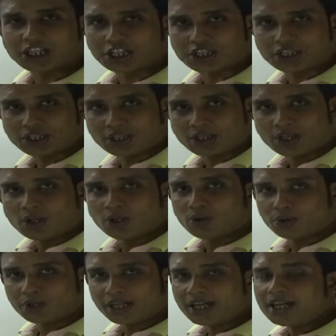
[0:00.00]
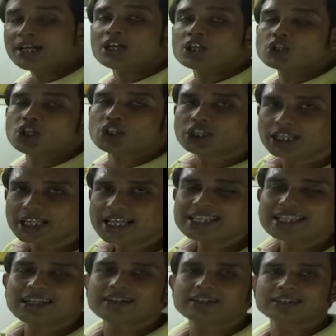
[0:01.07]
this. Okay, so
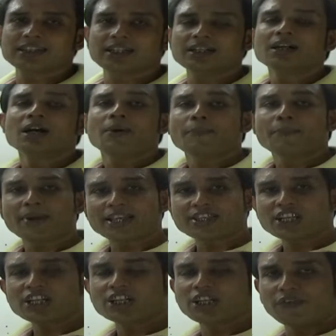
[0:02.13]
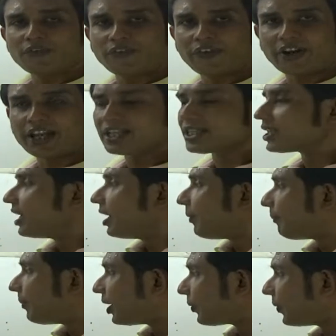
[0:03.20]
these are the basic difference
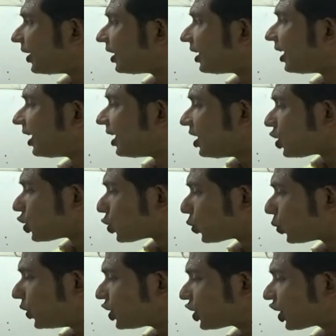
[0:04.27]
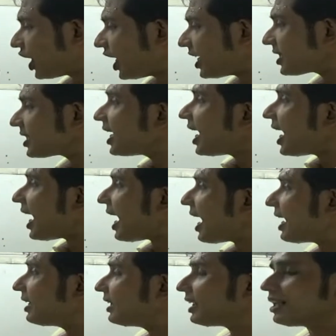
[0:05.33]
between the switch case
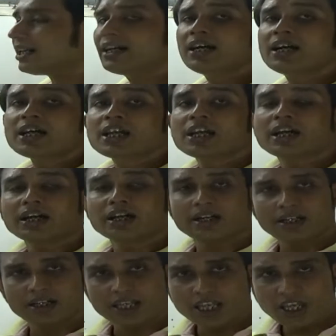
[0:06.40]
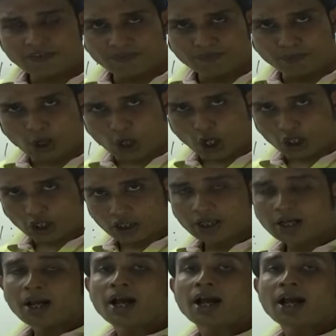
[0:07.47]
and the if block.